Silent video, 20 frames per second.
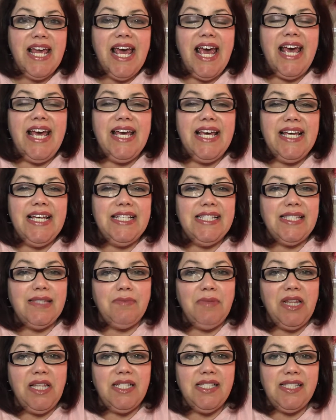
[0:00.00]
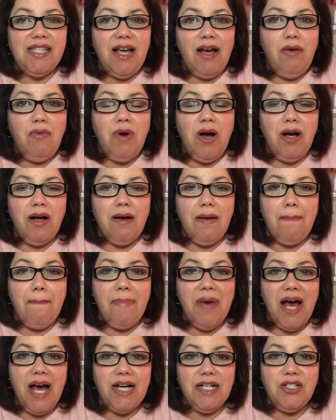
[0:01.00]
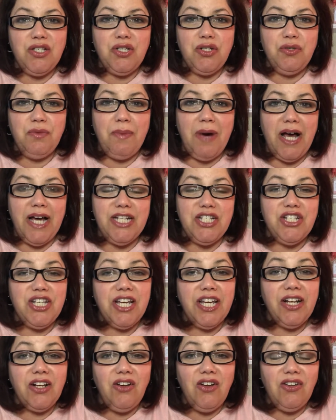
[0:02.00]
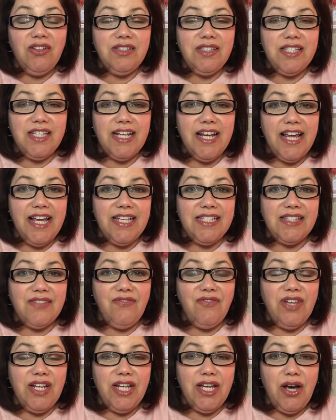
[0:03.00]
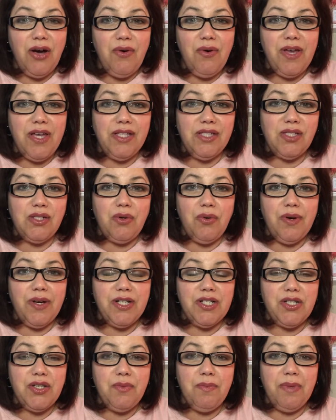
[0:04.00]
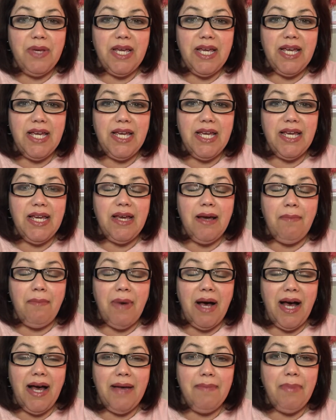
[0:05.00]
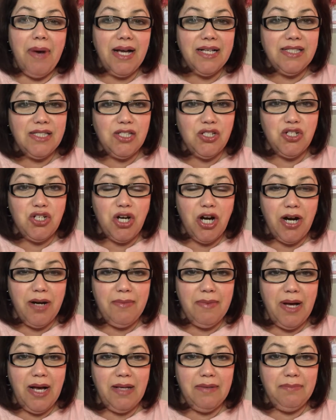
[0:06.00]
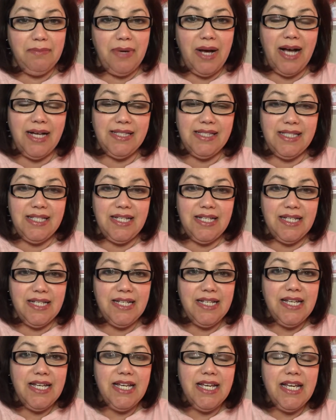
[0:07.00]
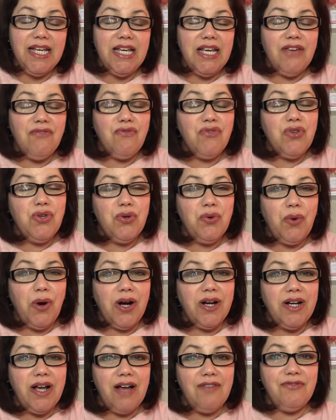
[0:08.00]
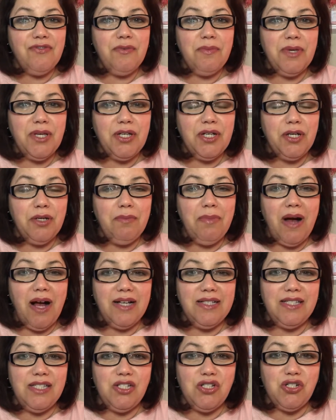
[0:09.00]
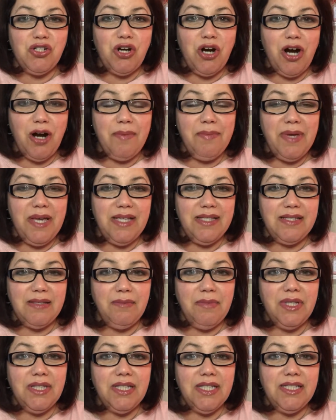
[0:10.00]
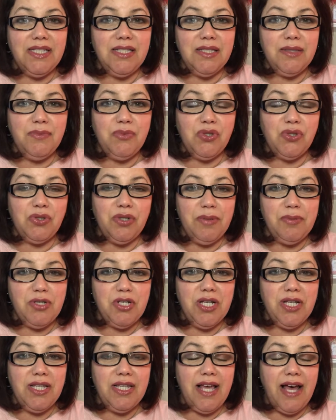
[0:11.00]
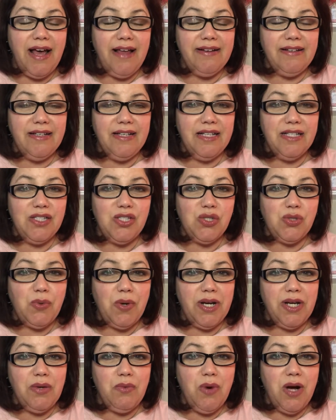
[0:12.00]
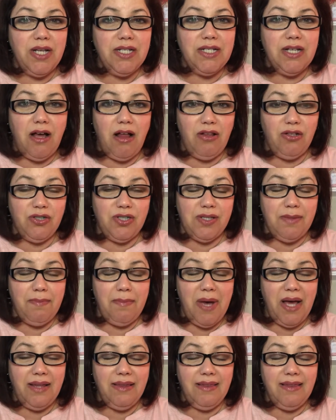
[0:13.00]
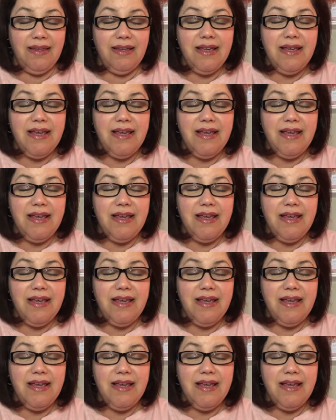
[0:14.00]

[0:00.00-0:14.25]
Hey, it's Melissa. Welcome back to my channel. Today's video is going to be my Boxycharm unboxing. If you are not familiar, Boxycharm is a monthly subscription that is $21 a month,